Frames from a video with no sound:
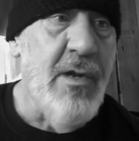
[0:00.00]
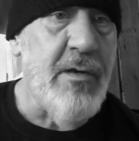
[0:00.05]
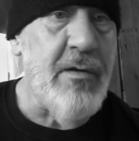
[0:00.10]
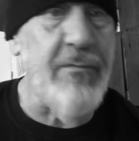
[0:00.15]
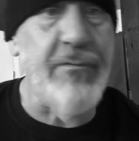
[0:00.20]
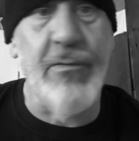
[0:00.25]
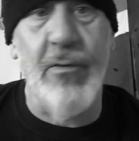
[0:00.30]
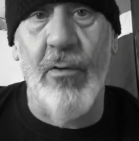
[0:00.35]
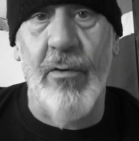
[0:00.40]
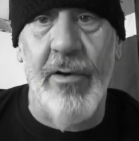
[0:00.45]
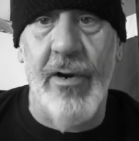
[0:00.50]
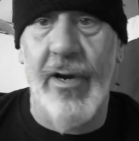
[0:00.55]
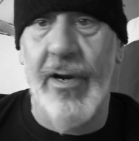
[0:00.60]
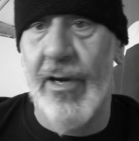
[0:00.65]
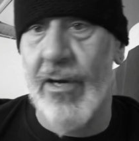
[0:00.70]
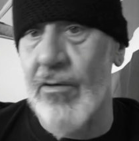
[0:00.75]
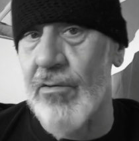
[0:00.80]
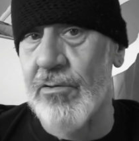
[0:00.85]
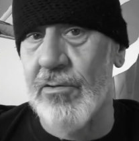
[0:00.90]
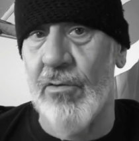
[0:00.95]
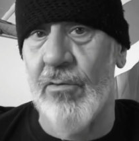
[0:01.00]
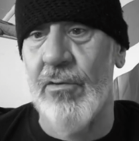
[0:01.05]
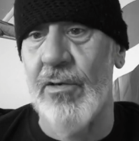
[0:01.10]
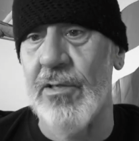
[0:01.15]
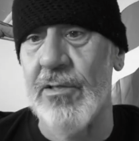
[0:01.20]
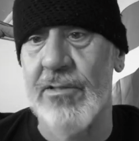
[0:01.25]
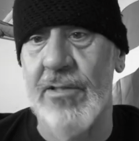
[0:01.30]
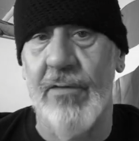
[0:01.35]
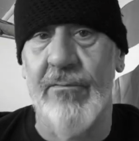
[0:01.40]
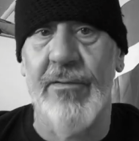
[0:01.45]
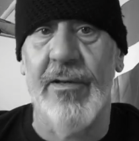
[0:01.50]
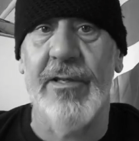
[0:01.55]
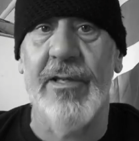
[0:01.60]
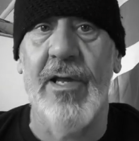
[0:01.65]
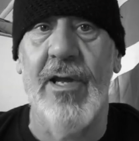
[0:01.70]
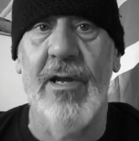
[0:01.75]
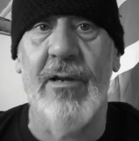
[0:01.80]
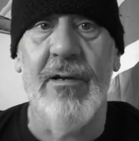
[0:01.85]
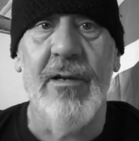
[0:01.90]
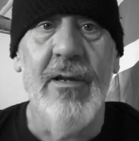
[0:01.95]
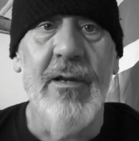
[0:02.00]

Florida, Arizona, stuff like that.